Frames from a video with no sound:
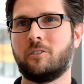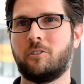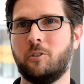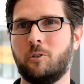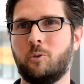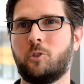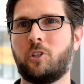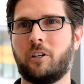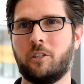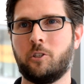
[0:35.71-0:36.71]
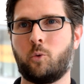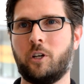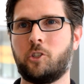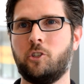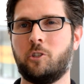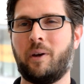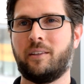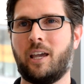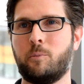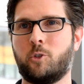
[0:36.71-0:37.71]
to study these questions in my
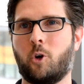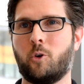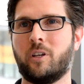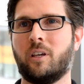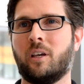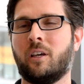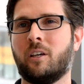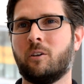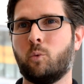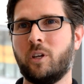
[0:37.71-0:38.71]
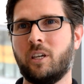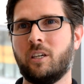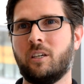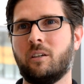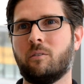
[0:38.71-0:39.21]
laboratory. We